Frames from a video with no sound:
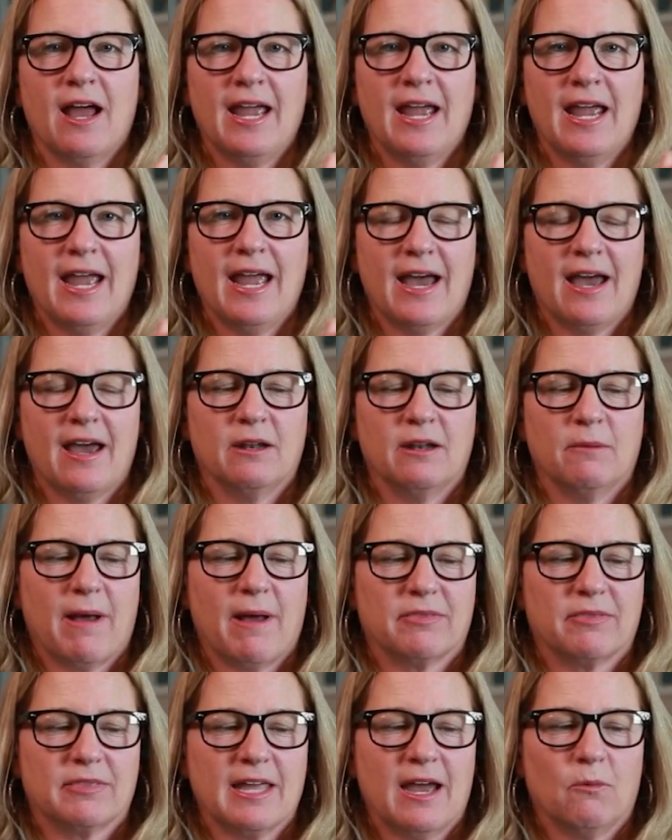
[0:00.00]
I had
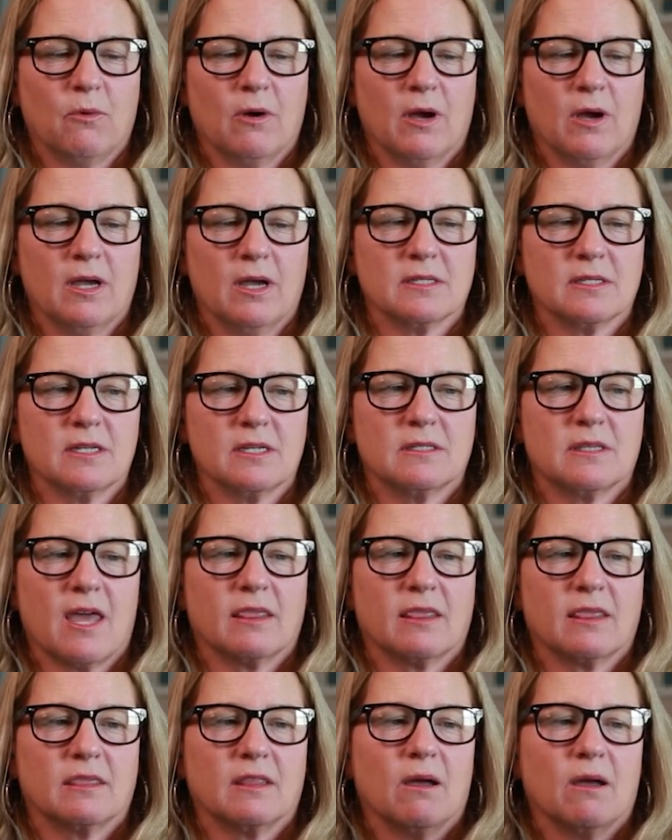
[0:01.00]
about that is
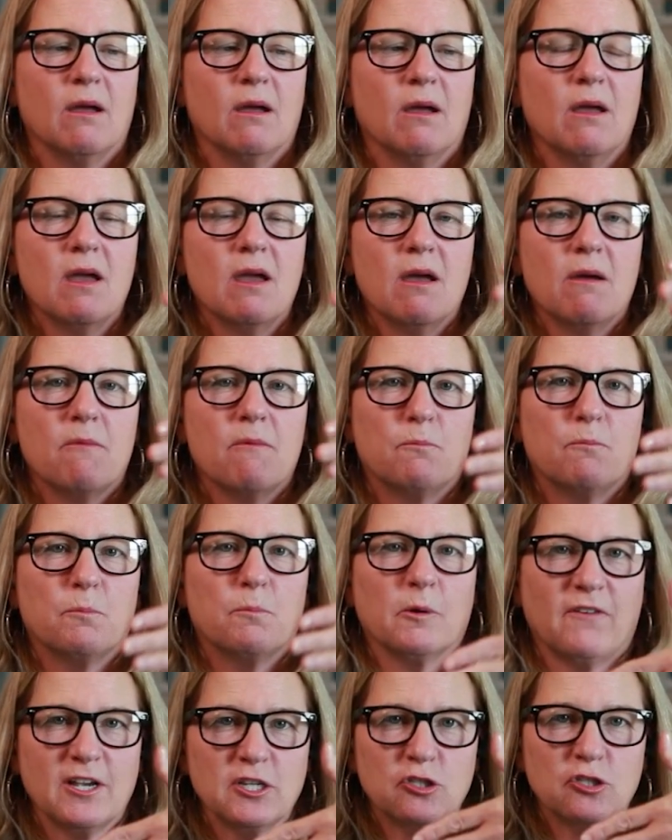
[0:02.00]
that the
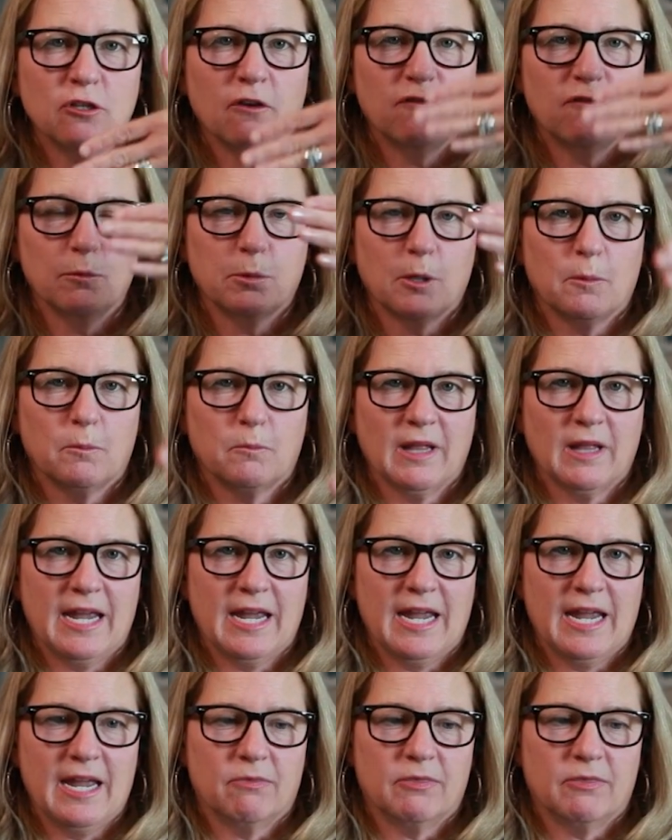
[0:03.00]
professional football
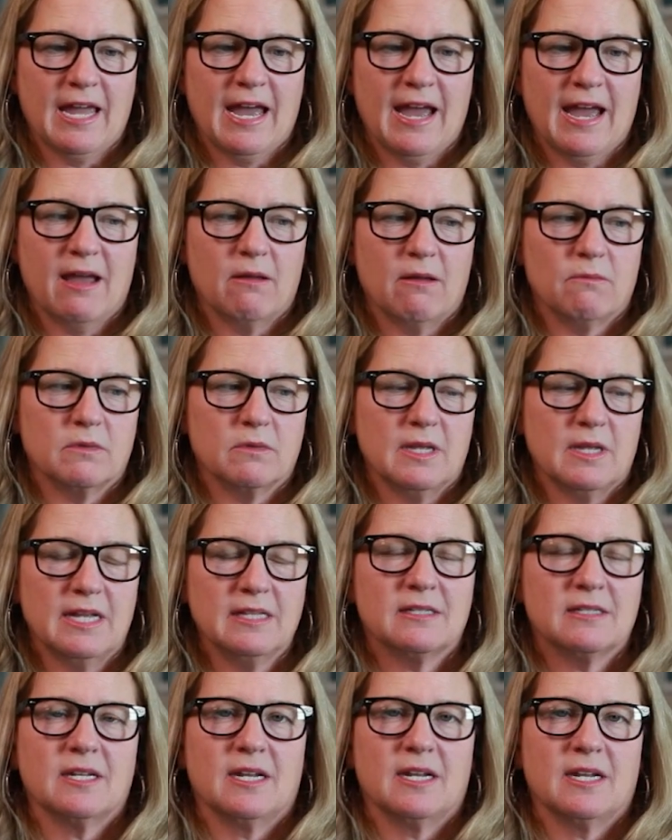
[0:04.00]
play that
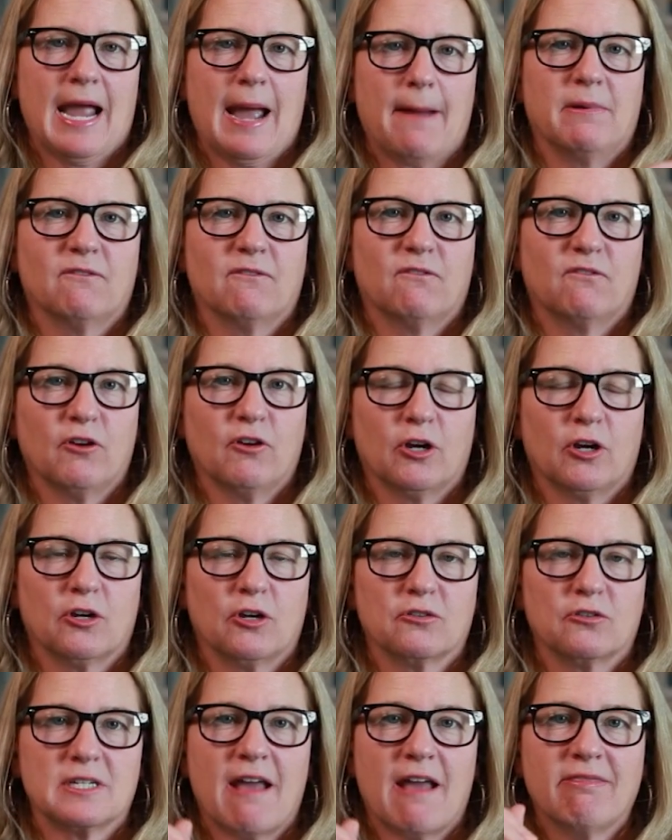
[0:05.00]
incident happened
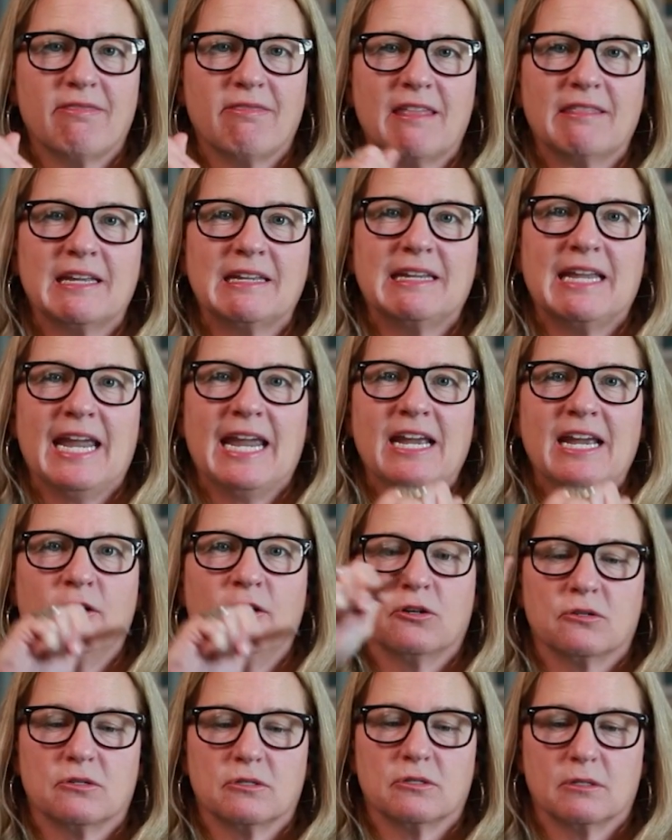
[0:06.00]
first, and then the Gators